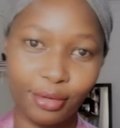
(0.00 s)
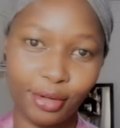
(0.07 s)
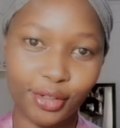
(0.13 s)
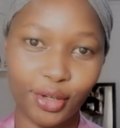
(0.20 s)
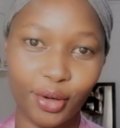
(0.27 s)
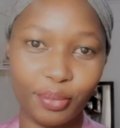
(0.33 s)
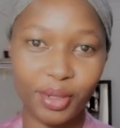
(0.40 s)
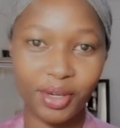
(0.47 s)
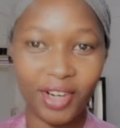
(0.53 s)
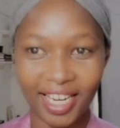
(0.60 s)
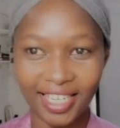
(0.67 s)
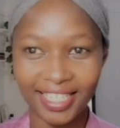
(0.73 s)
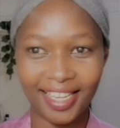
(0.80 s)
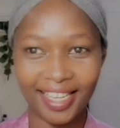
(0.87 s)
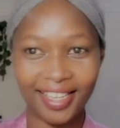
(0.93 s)
I'm not
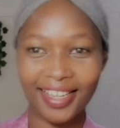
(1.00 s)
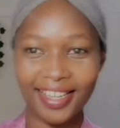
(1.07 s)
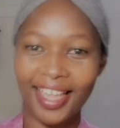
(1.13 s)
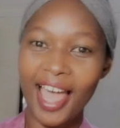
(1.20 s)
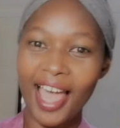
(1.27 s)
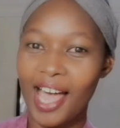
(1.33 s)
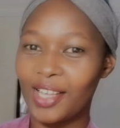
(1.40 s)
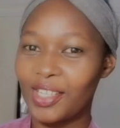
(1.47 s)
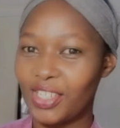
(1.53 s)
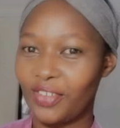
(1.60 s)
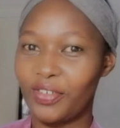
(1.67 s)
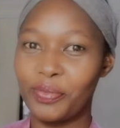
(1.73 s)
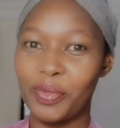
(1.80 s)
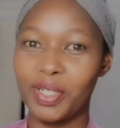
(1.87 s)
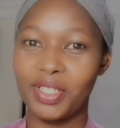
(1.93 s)
copyrighted. How's
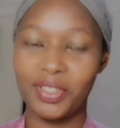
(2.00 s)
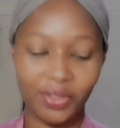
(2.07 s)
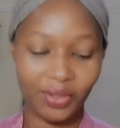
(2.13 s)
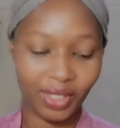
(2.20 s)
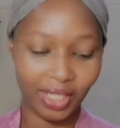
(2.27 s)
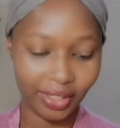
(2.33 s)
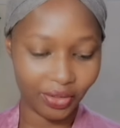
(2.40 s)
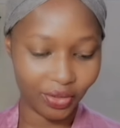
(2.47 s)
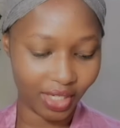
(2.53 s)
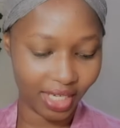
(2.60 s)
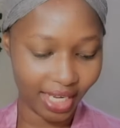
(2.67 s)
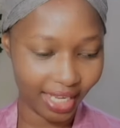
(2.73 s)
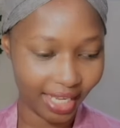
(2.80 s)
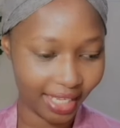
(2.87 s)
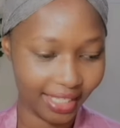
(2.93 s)
everybody doing?
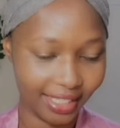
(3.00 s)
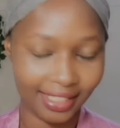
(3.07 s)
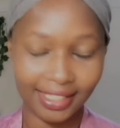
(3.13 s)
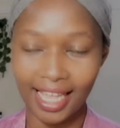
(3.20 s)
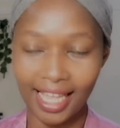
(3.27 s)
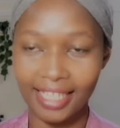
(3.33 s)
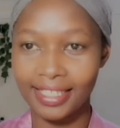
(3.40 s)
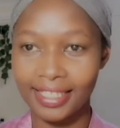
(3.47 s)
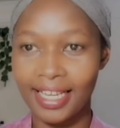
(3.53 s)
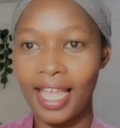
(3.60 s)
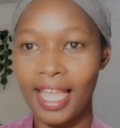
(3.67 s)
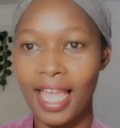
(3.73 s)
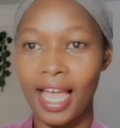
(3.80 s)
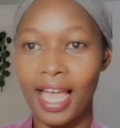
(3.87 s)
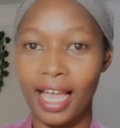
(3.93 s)
Today is such
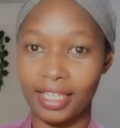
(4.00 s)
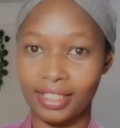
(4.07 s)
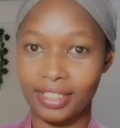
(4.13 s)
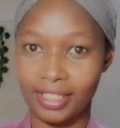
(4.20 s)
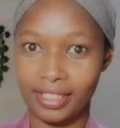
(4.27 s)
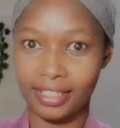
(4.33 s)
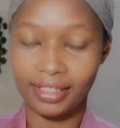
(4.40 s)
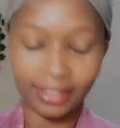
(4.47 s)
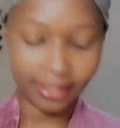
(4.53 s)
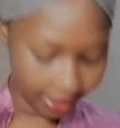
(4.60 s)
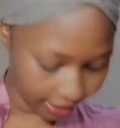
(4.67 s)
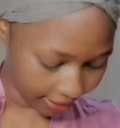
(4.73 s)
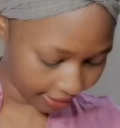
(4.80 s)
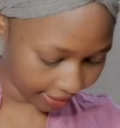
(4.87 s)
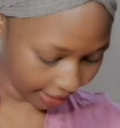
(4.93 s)
a chill
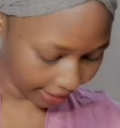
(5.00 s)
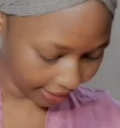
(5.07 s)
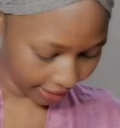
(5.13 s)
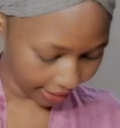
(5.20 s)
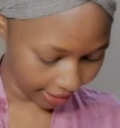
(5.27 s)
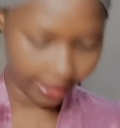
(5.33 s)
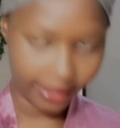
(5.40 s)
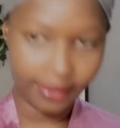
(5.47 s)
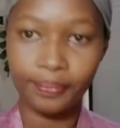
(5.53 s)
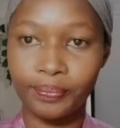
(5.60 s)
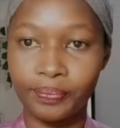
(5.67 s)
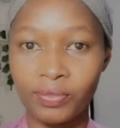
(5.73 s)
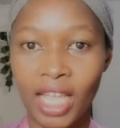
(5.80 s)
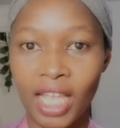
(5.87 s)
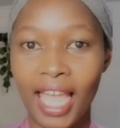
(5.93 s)
Saturday.
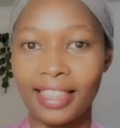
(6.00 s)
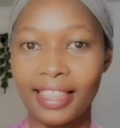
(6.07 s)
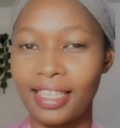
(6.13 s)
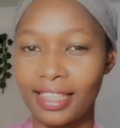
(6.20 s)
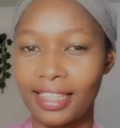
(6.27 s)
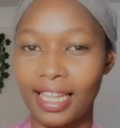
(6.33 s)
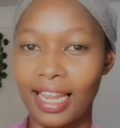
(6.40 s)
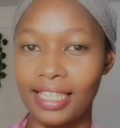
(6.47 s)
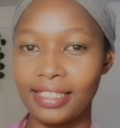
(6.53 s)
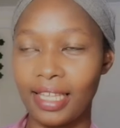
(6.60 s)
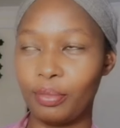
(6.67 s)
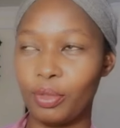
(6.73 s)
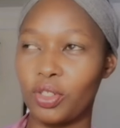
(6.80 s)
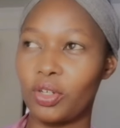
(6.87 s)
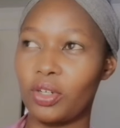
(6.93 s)
I think the last
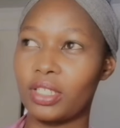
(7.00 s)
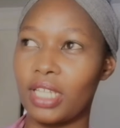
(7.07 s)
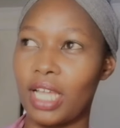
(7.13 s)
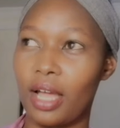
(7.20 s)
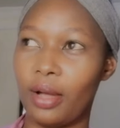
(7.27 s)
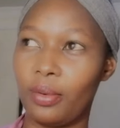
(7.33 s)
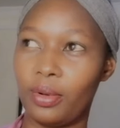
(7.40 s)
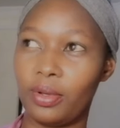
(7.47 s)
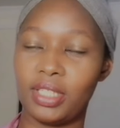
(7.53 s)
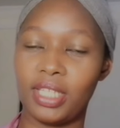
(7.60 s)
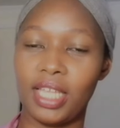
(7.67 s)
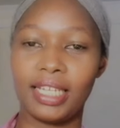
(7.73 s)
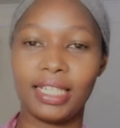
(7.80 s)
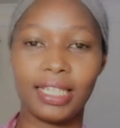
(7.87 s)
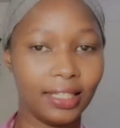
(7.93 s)
time we talked, I
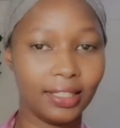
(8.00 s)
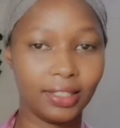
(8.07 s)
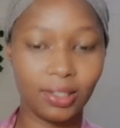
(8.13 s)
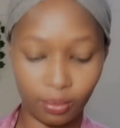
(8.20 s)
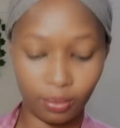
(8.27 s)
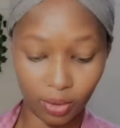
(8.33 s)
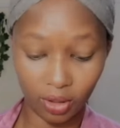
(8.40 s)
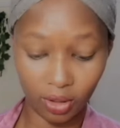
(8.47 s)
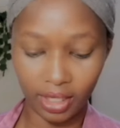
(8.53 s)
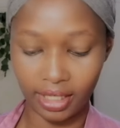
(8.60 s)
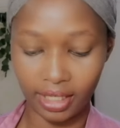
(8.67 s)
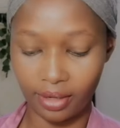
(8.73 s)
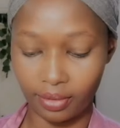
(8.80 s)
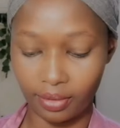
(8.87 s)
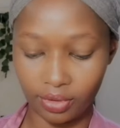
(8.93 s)
was at Little Mall
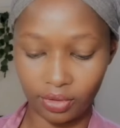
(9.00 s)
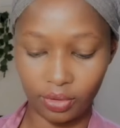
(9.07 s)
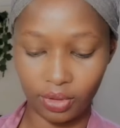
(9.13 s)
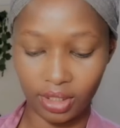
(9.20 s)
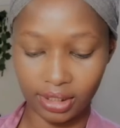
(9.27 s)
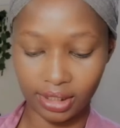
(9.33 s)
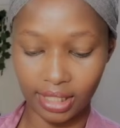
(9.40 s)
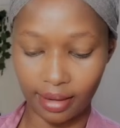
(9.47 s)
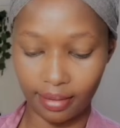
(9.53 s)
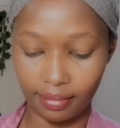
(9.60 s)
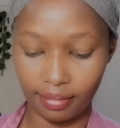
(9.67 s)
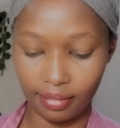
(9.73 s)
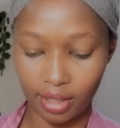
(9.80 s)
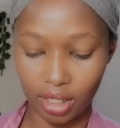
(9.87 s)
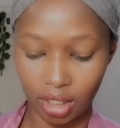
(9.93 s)
and I was doing
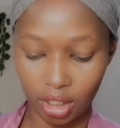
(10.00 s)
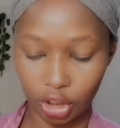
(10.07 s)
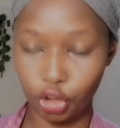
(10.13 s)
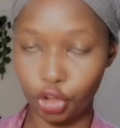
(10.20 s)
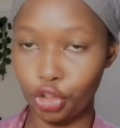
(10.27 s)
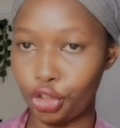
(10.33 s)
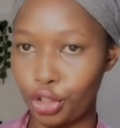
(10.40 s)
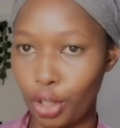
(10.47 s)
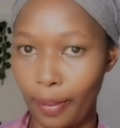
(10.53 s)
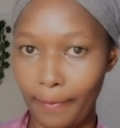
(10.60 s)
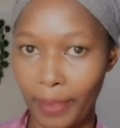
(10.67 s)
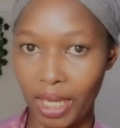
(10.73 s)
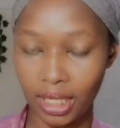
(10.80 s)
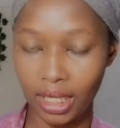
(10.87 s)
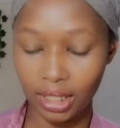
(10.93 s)
some
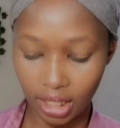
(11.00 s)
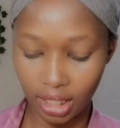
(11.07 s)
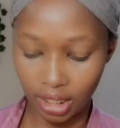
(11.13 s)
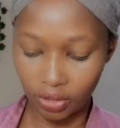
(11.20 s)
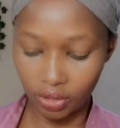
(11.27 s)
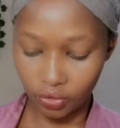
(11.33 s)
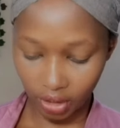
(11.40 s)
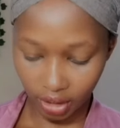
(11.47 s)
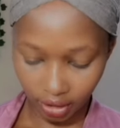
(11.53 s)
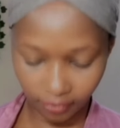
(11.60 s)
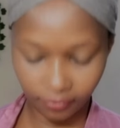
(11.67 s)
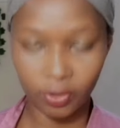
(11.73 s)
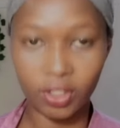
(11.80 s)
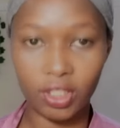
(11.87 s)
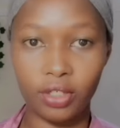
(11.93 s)
shopping. So I kind
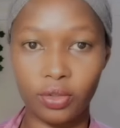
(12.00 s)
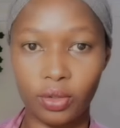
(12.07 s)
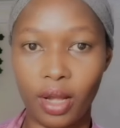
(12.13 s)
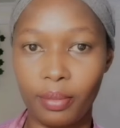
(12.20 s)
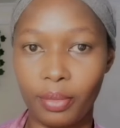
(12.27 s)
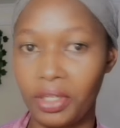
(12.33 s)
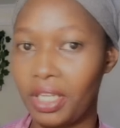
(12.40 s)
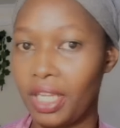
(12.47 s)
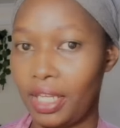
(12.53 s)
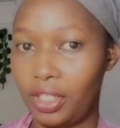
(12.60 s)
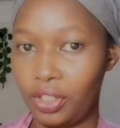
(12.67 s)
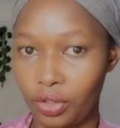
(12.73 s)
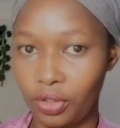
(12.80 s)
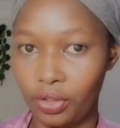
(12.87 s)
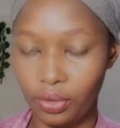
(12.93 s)
of wanted to come on here
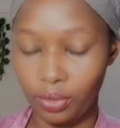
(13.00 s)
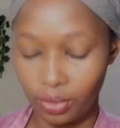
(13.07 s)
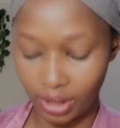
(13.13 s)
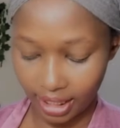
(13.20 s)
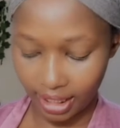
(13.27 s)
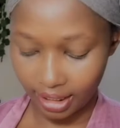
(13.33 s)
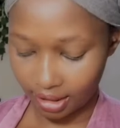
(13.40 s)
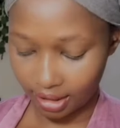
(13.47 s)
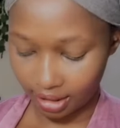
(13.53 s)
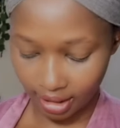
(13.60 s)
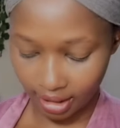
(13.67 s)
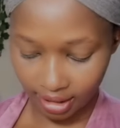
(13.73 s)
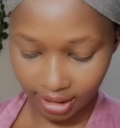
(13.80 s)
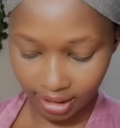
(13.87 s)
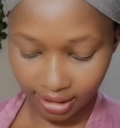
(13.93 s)
and show you like
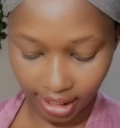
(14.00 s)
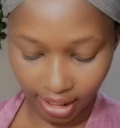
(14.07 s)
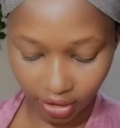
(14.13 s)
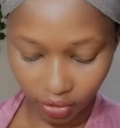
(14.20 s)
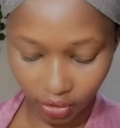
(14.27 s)
the things I